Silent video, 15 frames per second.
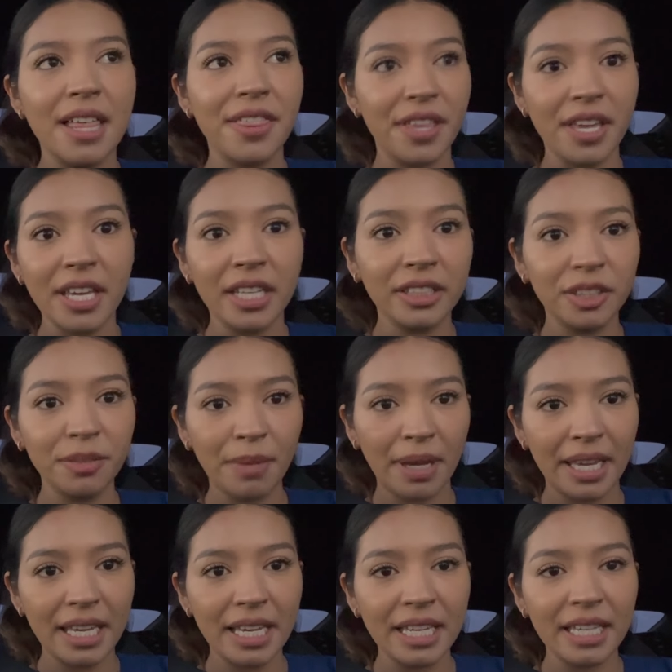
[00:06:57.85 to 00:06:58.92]
thing to
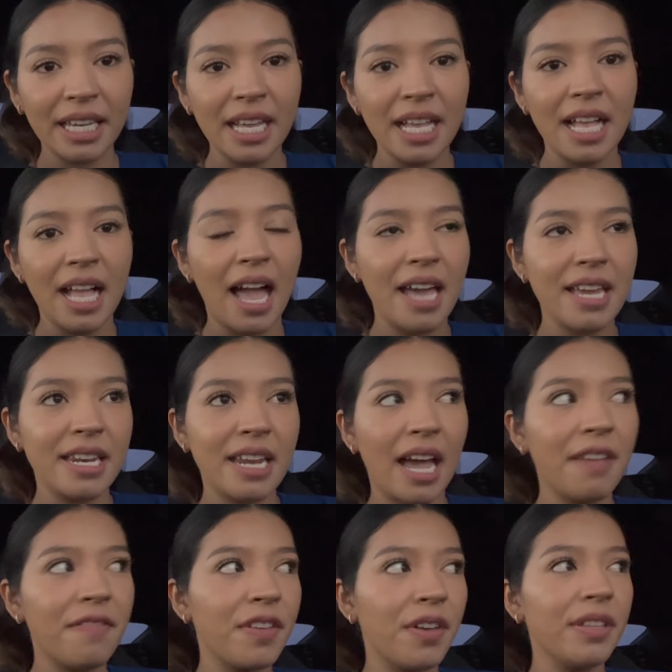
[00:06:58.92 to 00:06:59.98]
make and
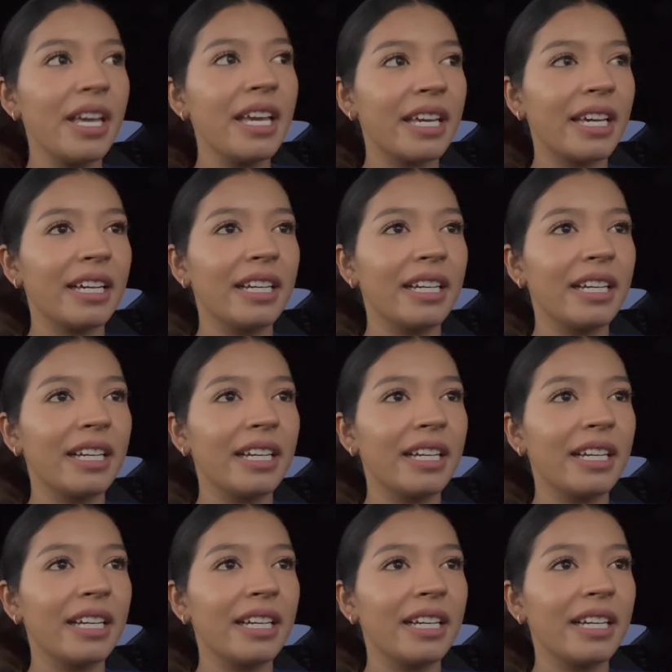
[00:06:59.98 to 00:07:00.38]
I feel like